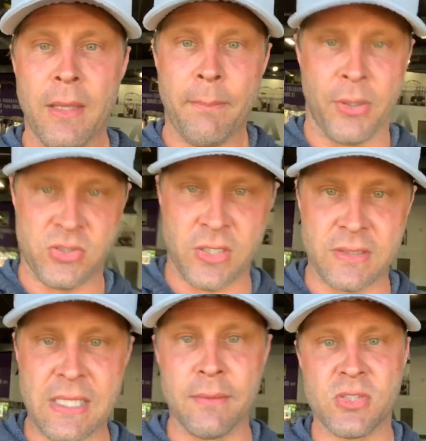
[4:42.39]
posterior
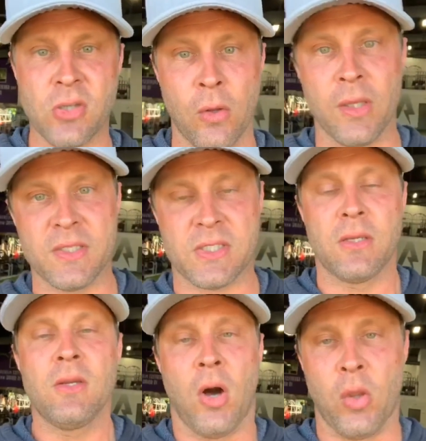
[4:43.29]
tib, soleus,
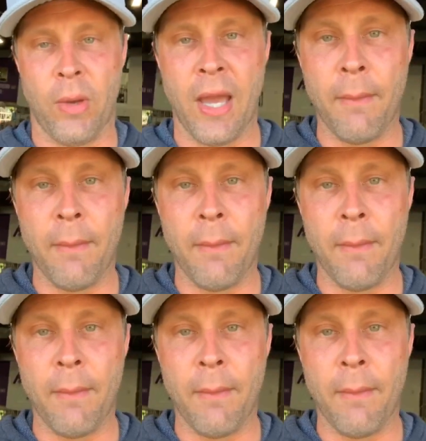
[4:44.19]
all the way up.